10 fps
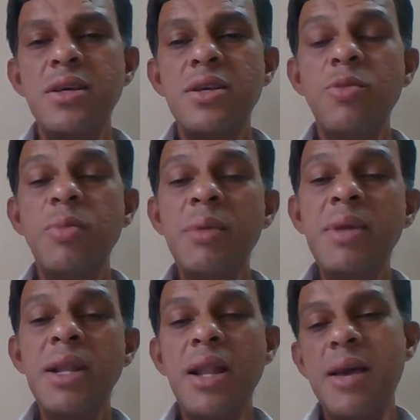You may be
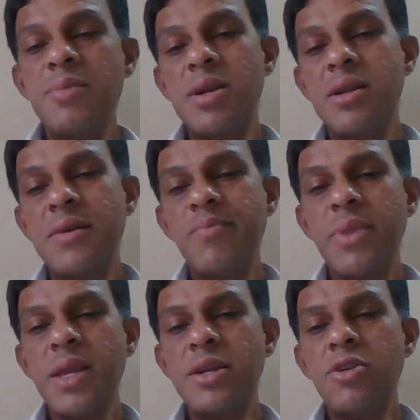reliable.
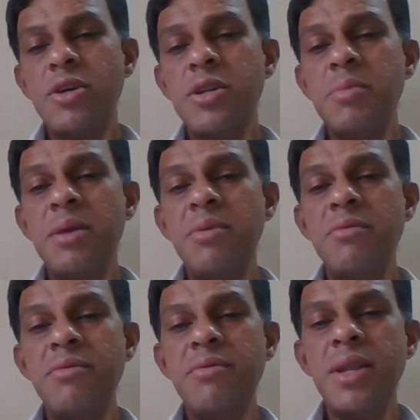A doctor may be
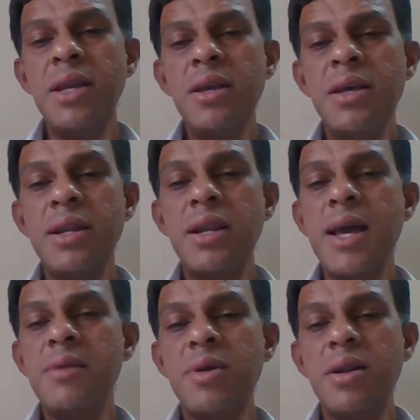very
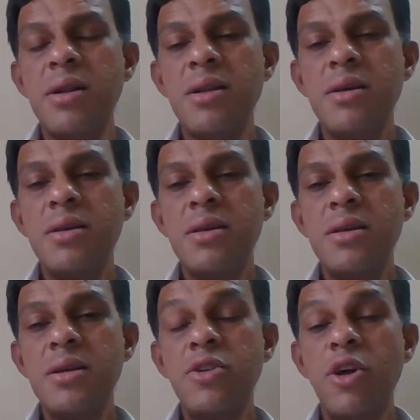reliable,
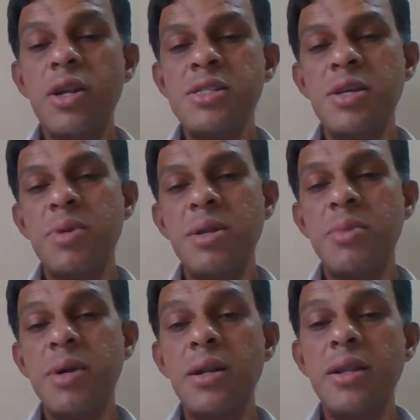knowledgeable,
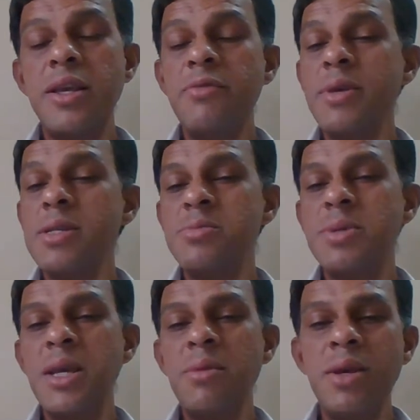but if his
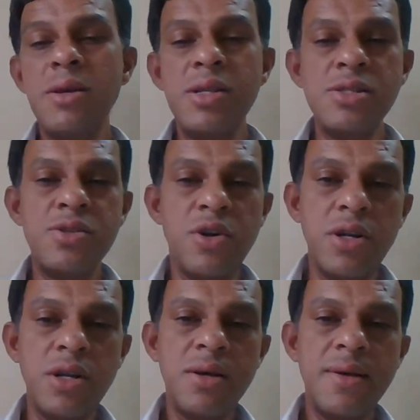behavior is not